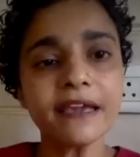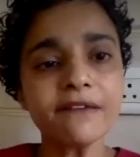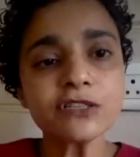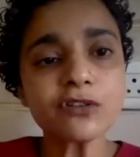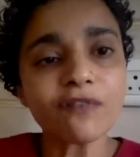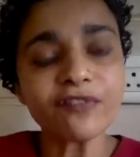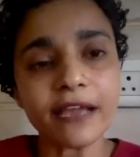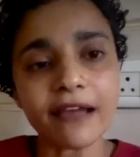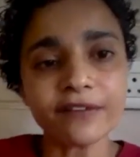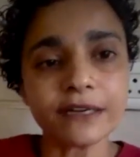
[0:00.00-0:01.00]
was
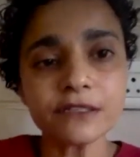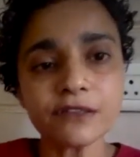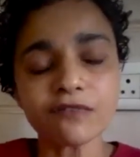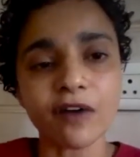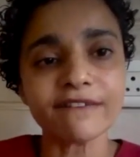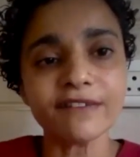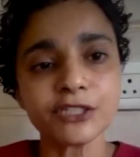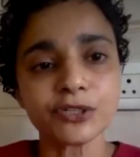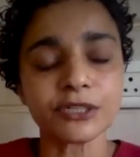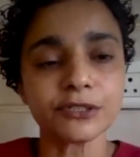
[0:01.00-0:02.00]
offering evidence of why we
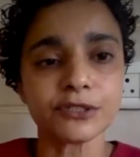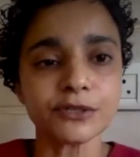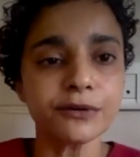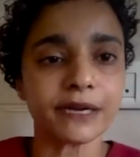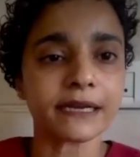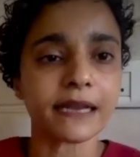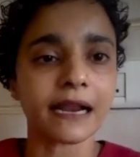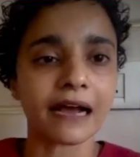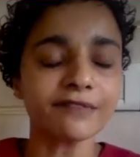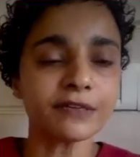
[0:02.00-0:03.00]
shouldn't do it,
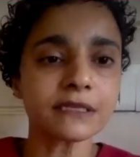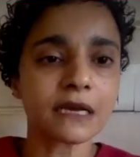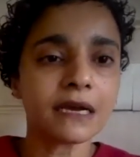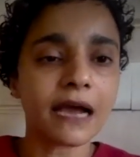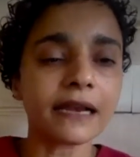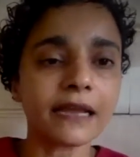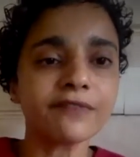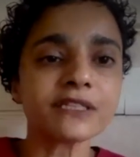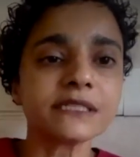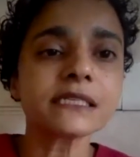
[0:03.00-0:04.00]
and he
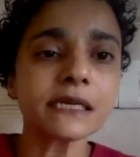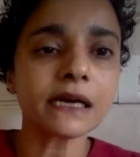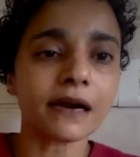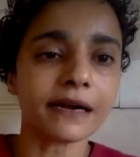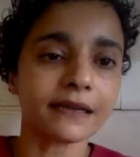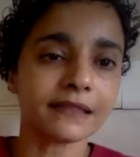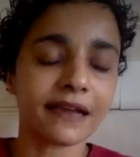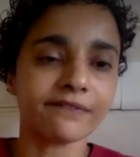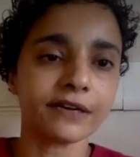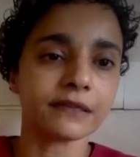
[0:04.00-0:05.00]
was disregarding the
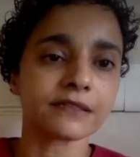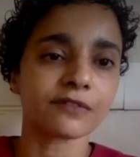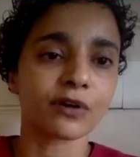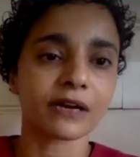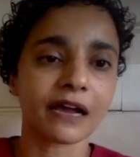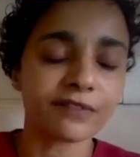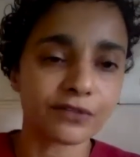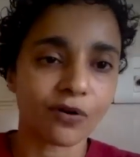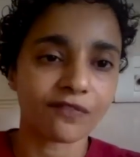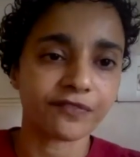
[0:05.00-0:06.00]
evidence of what I
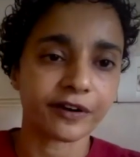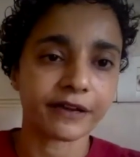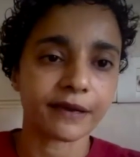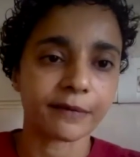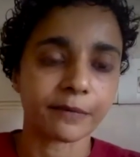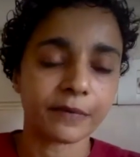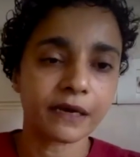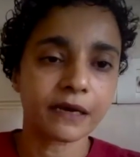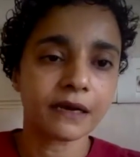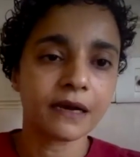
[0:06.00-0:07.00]
was offering him.
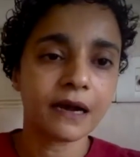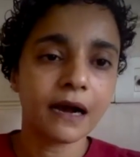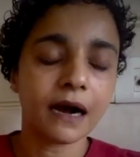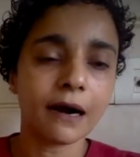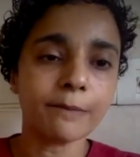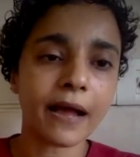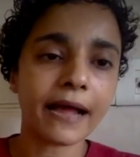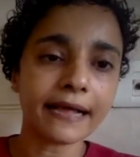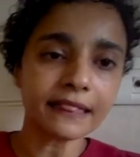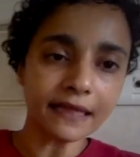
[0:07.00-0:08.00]

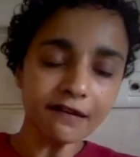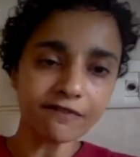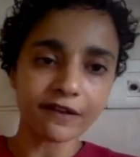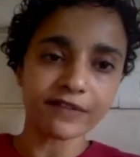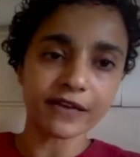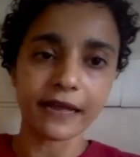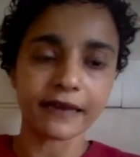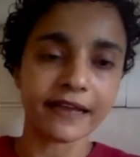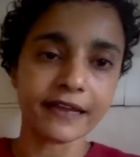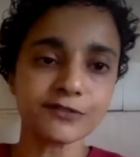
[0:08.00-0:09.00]
And I think when we
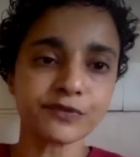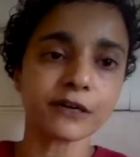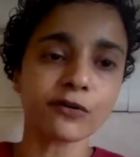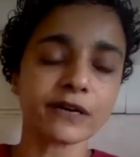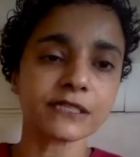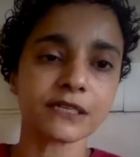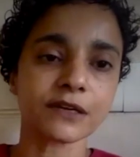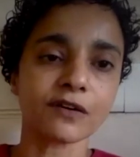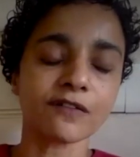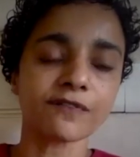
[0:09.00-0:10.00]
engage with the
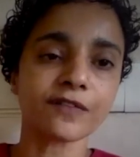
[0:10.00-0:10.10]
question of